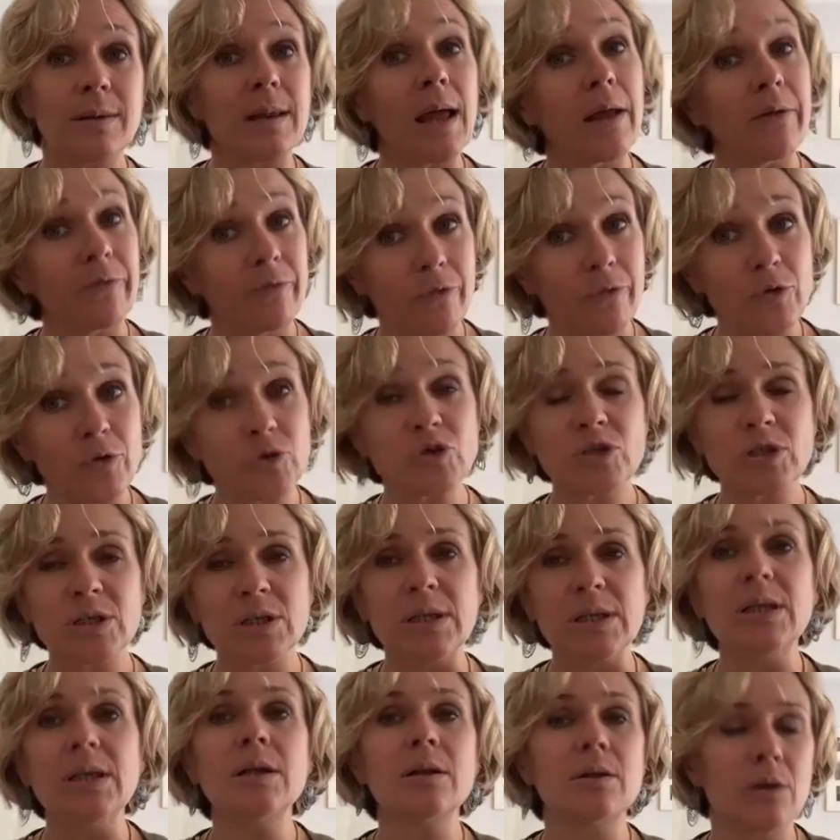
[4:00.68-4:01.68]

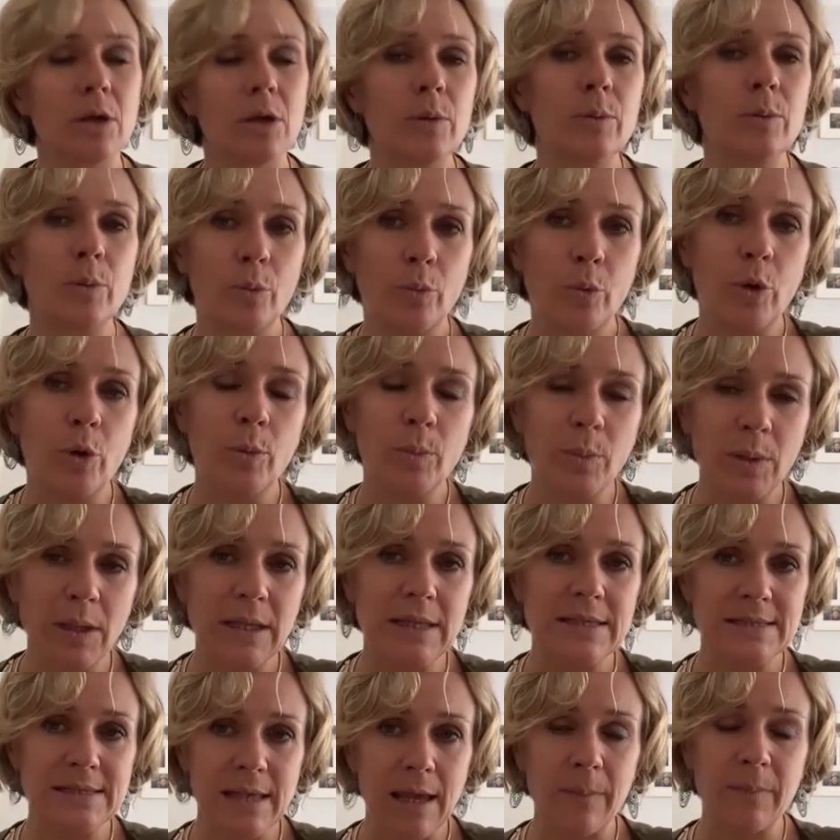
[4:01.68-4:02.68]
unfortunately, global warming
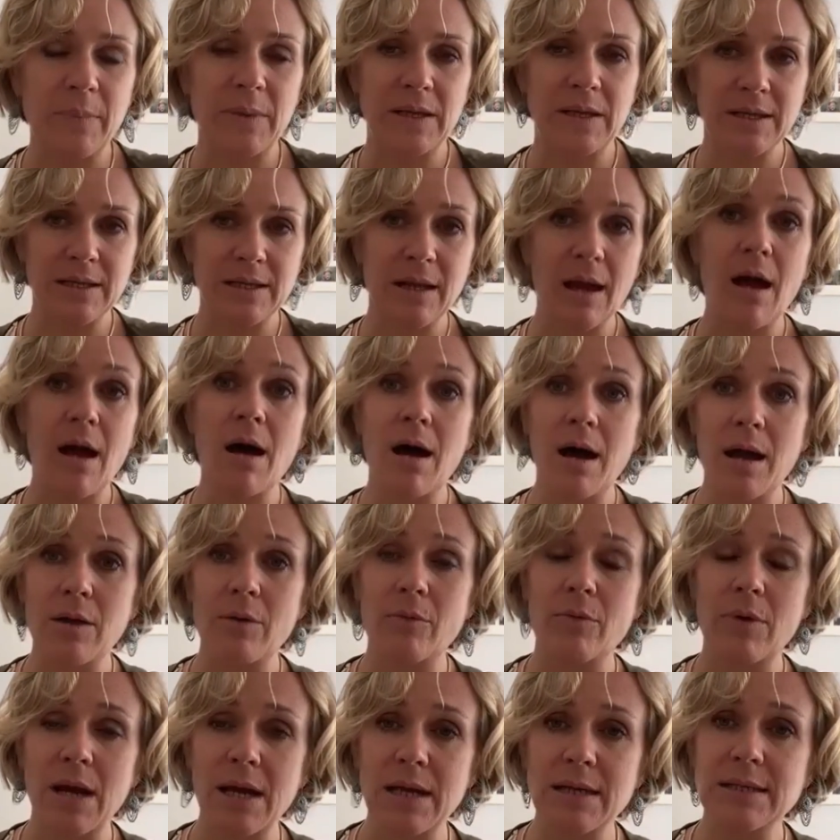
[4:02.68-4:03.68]
is happening at a higher
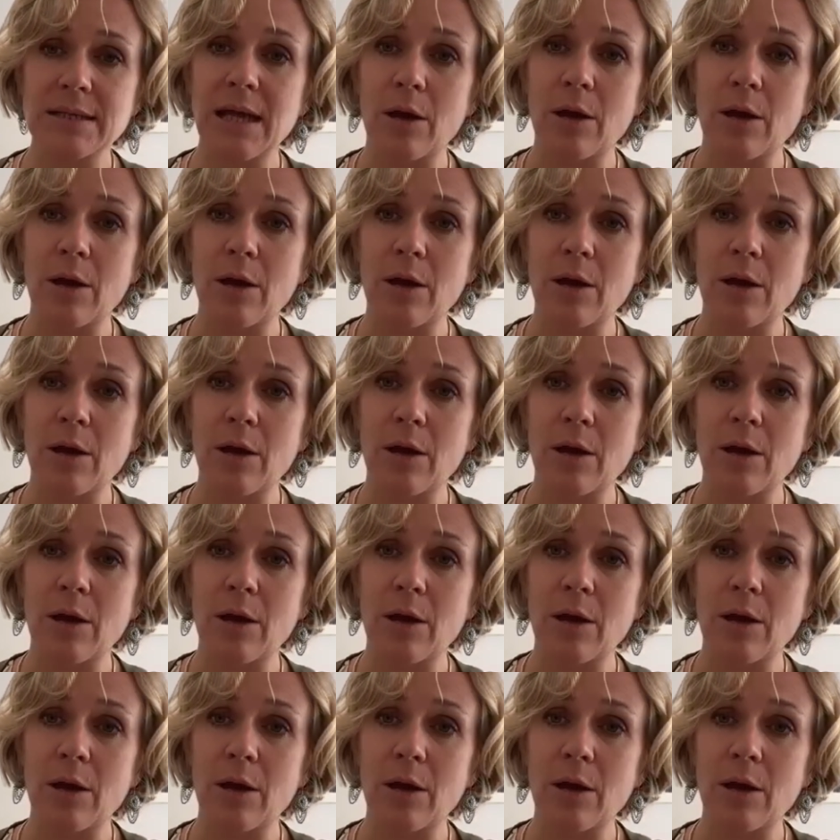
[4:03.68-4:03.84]
rate.